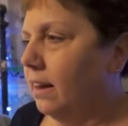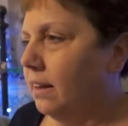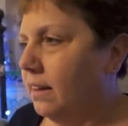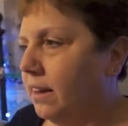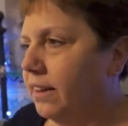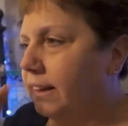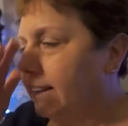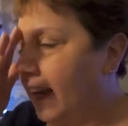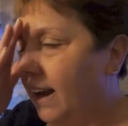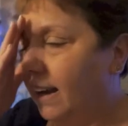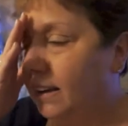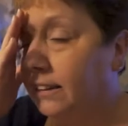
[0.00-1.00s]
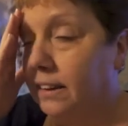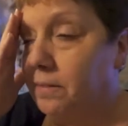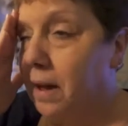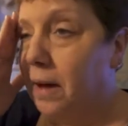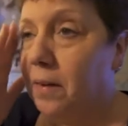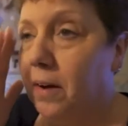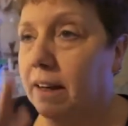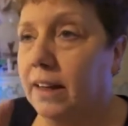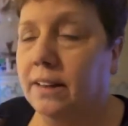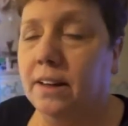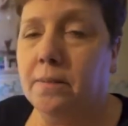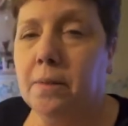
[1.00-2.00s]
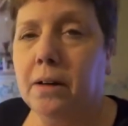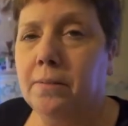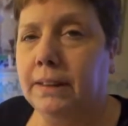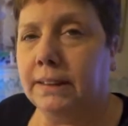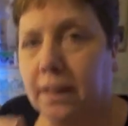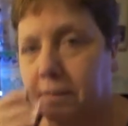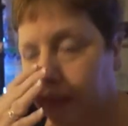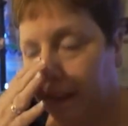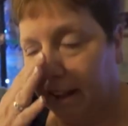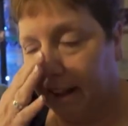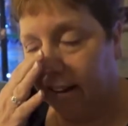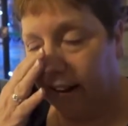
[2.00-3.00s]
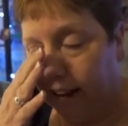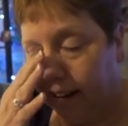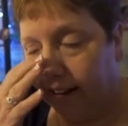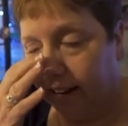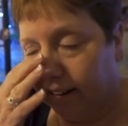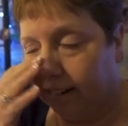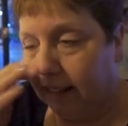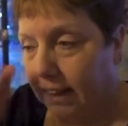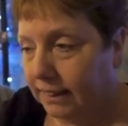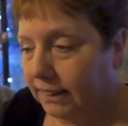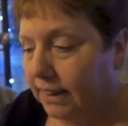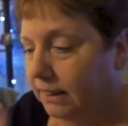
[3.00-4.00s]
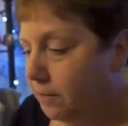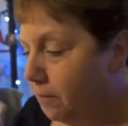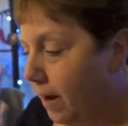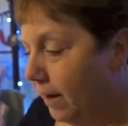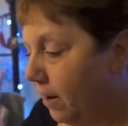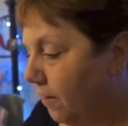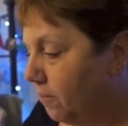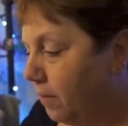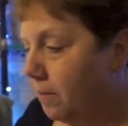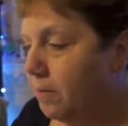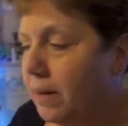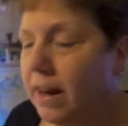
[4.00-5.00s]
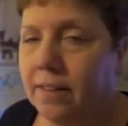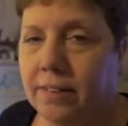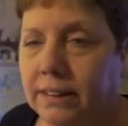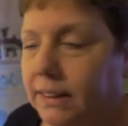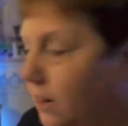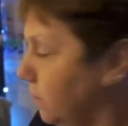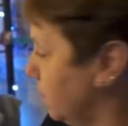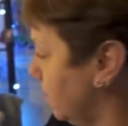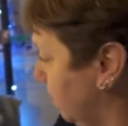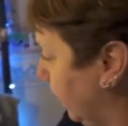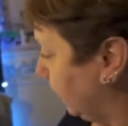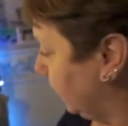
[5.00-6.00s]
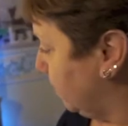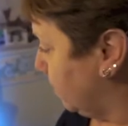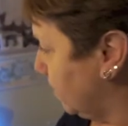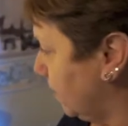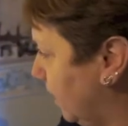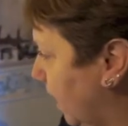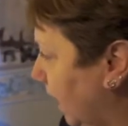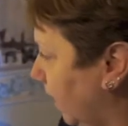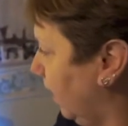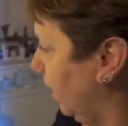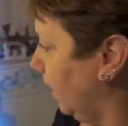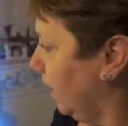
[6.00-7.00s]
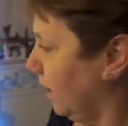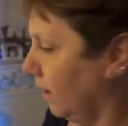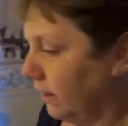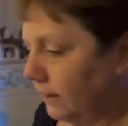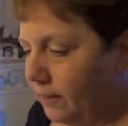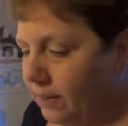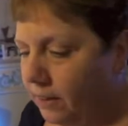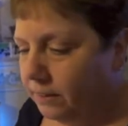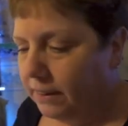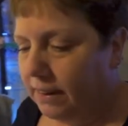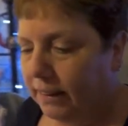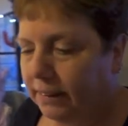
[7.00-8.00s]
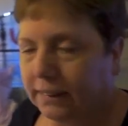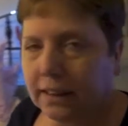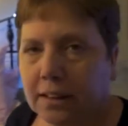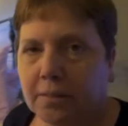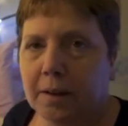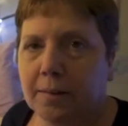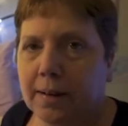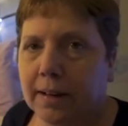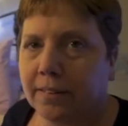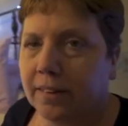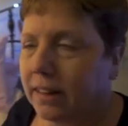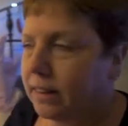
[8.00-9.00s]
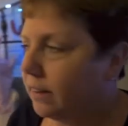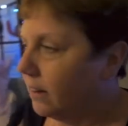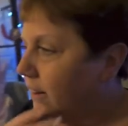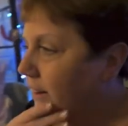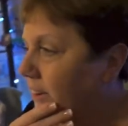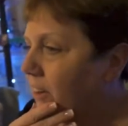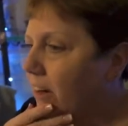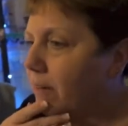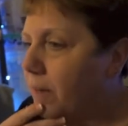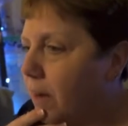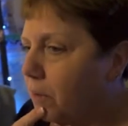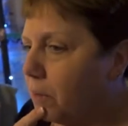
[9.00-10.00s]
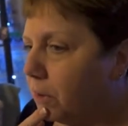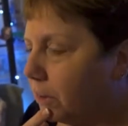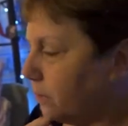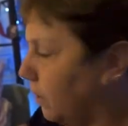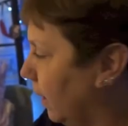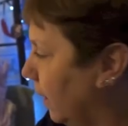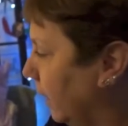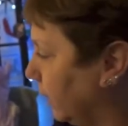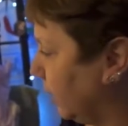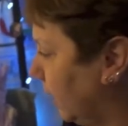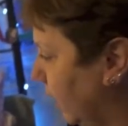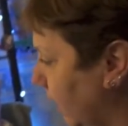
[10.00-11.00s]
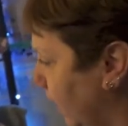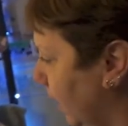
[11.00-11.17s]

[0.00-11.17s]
The other day, somehow I ended up on my stomach, and then that sets my back off. I've been having terrible spasms today, so I know tonight's going to be a bit of a... I need to go get my hot water bottle, actually.